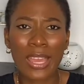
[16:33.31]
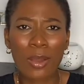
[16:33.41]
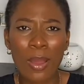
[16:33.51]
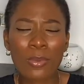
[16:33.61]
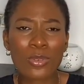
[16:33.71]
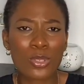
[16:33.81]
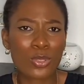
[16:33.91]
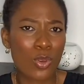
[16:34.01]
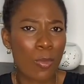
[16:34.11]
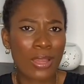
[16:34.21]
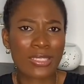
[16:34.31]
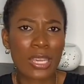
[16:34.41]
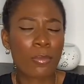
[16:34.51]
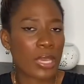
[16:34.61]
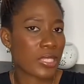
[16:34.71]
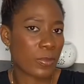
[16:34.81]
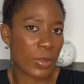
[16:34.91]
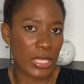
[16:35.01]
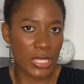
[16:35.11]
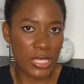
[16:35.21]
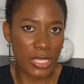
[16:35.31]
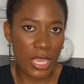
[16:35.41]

Like, why will you just come and take my space?